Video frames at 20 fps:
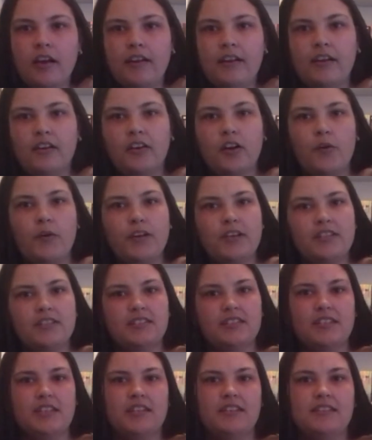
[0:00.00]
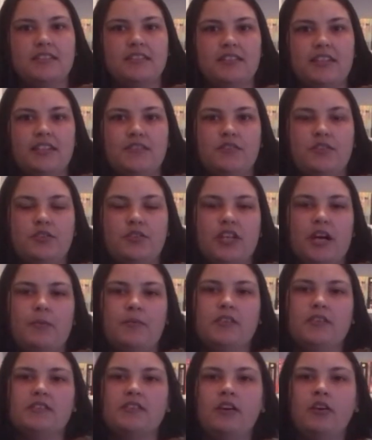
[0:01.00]
Now, going into these few
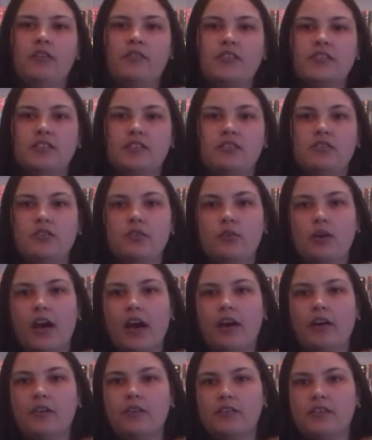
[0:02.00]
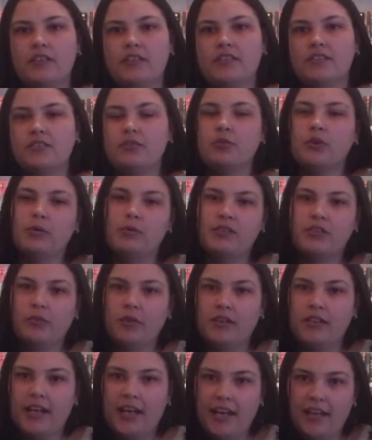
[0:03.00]
chapters, I obviously knew how this story was
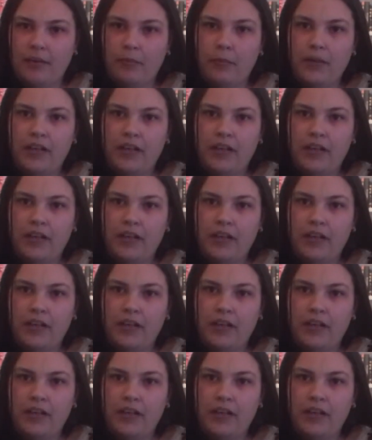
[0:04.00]
going to end,